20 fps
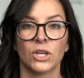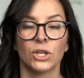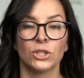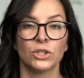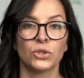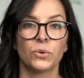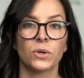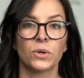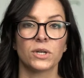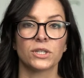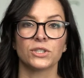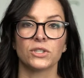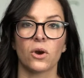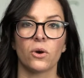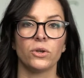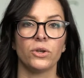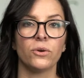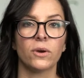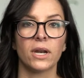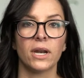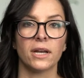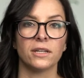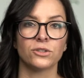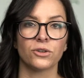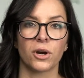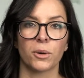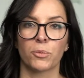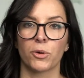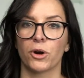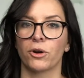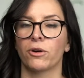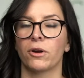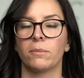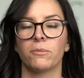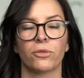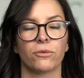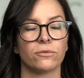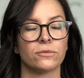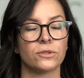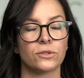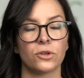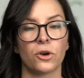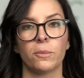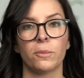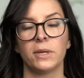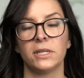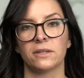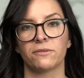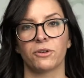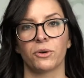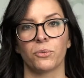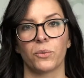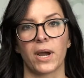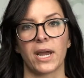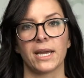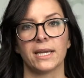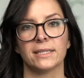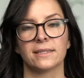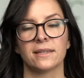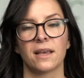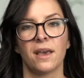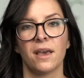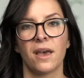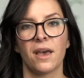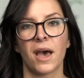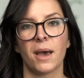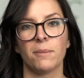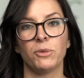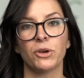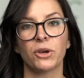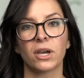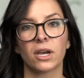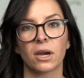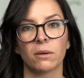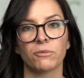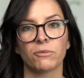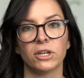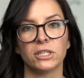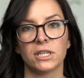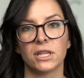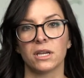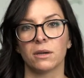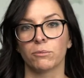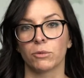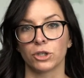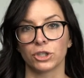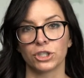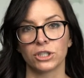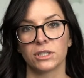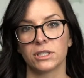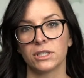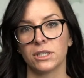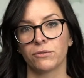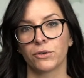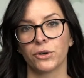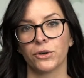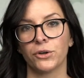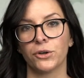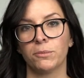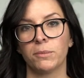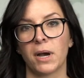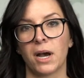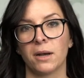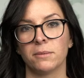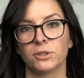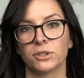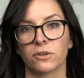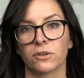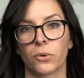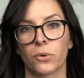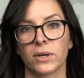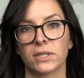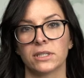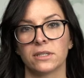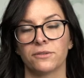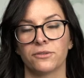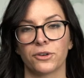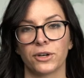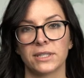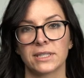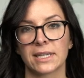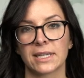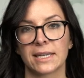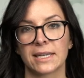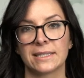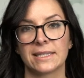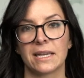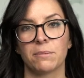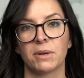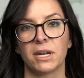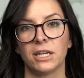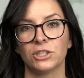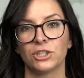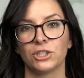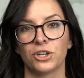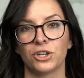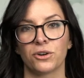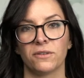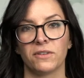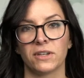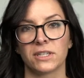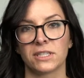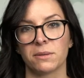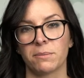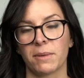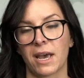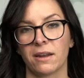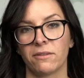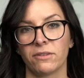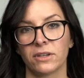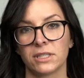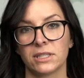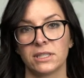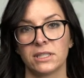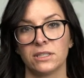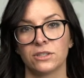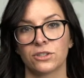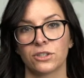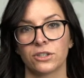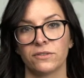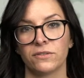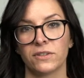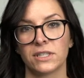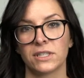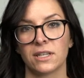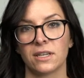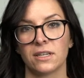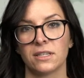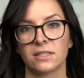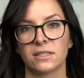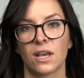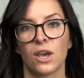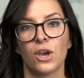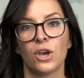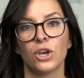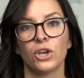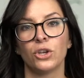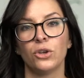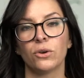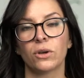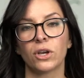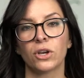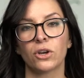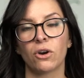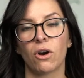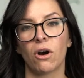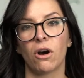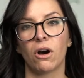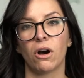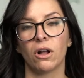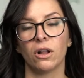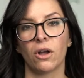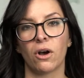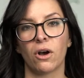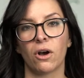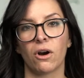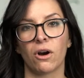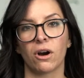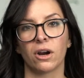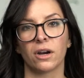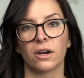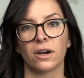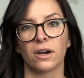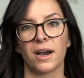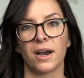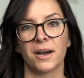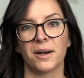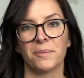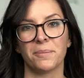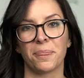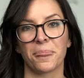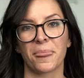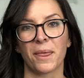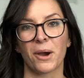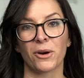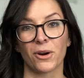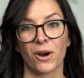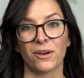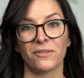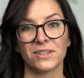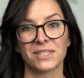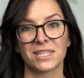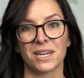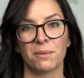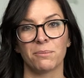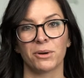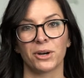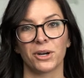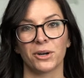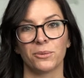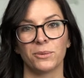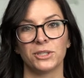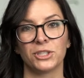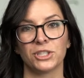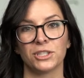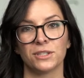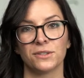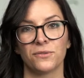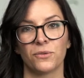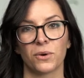Sure. So you can enter our program through so many different ways. You can come right to the emergency room to request a forensic examination or victim advocacy services. You can call our office number, which is